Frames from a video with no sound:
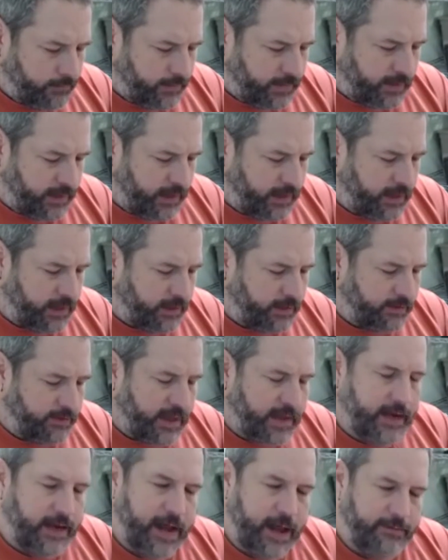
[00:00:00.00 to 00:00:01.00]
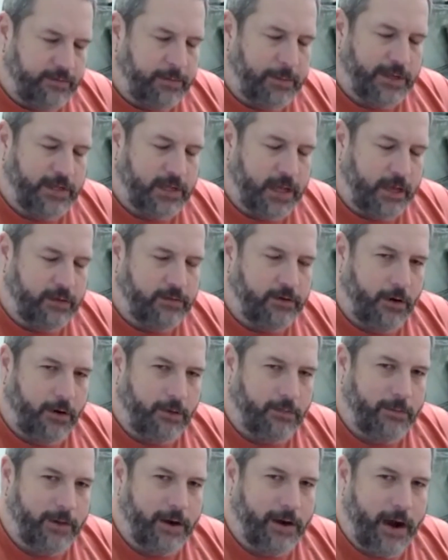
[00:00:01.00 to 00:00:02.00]
They didn't have specialized
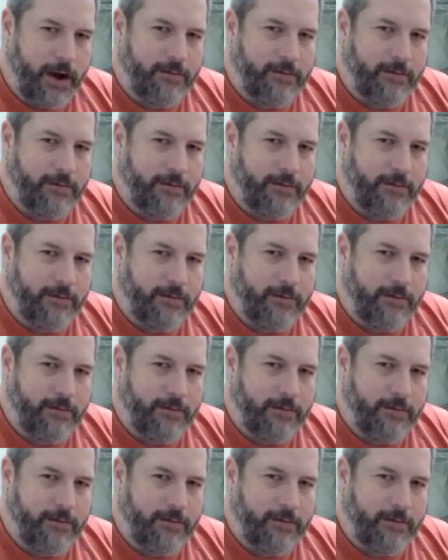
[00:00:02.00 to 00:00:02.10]
hardware.